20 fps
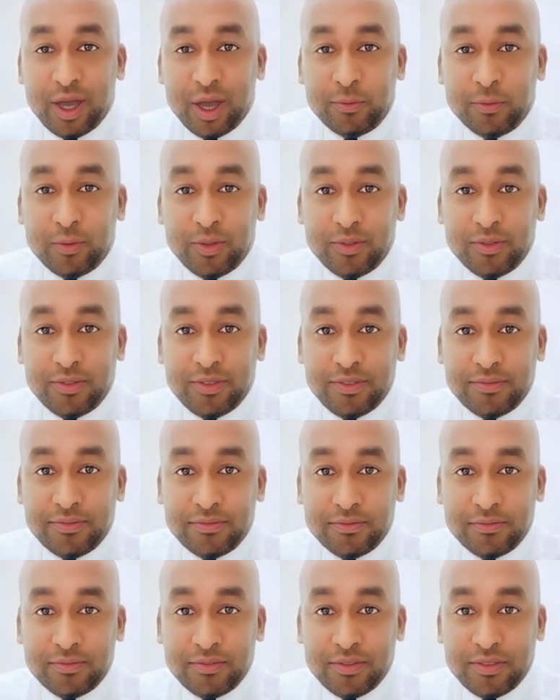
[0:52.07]
options.
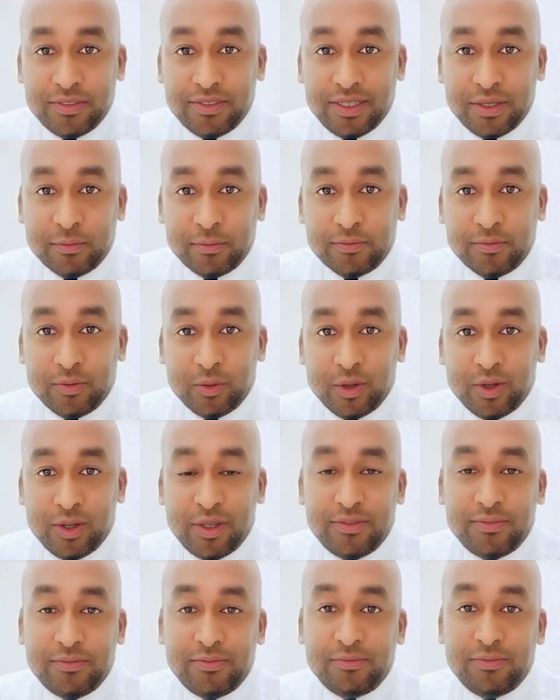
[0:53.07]
Step 4.